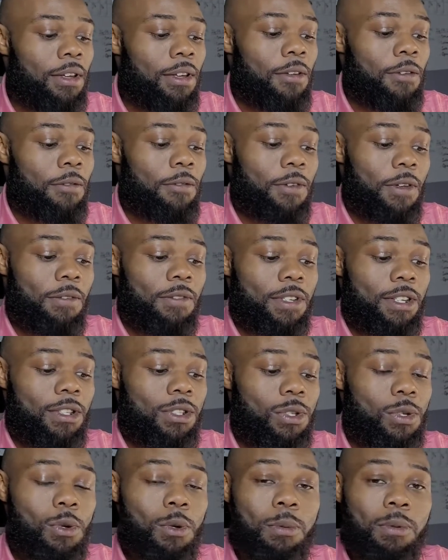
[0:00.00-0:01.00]

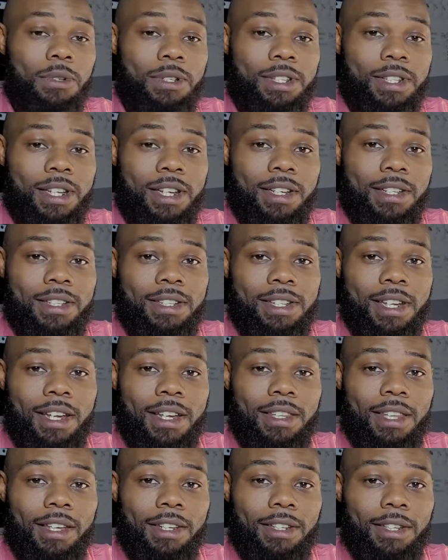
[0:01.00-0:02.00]
52% said
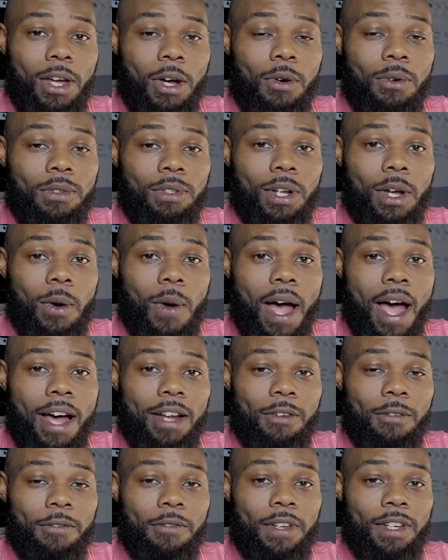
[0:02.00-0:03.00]
they don't know how
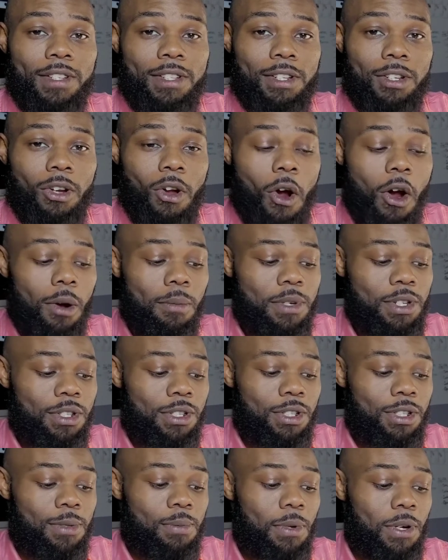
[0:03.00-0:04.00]
to fix a garbage
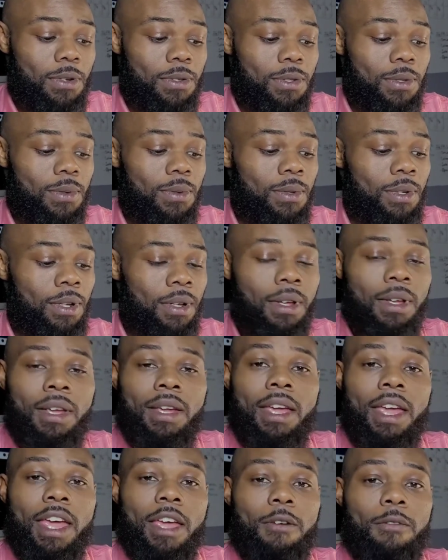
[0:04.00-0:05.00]
disposal.
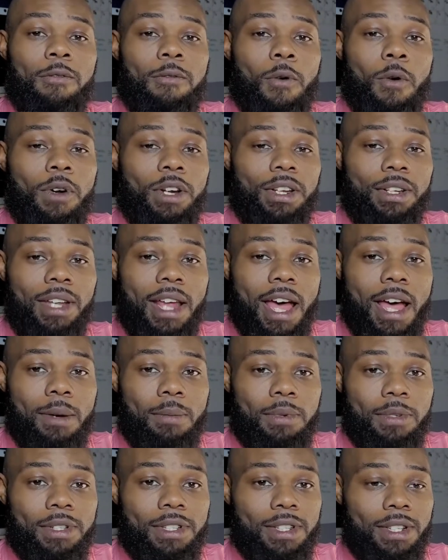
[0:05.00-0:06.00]
And
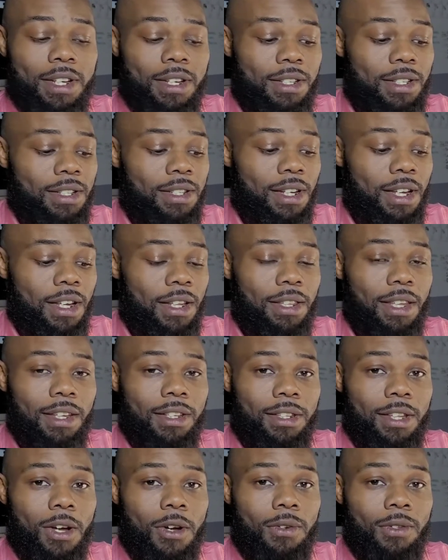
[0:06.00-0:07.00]
49% said they
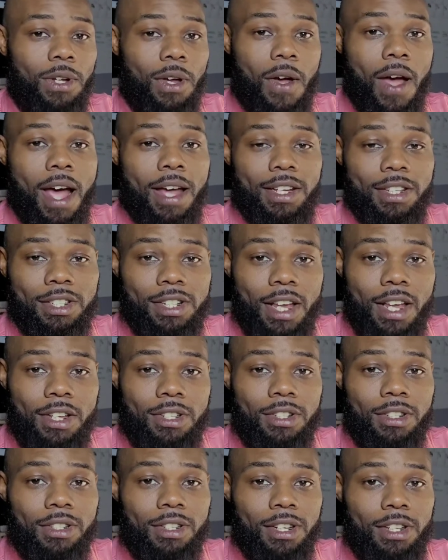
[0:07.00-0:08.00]
don't know how to change
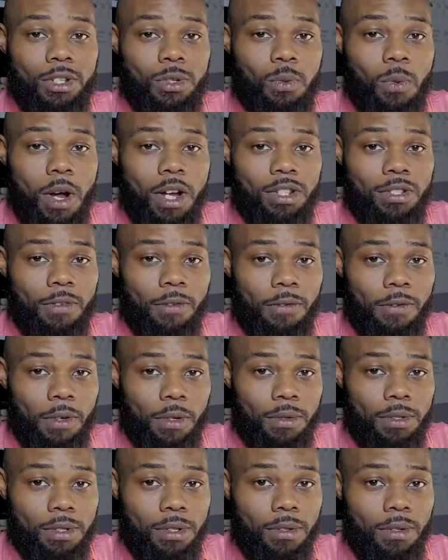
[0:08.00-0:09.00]
a dishwasher filter.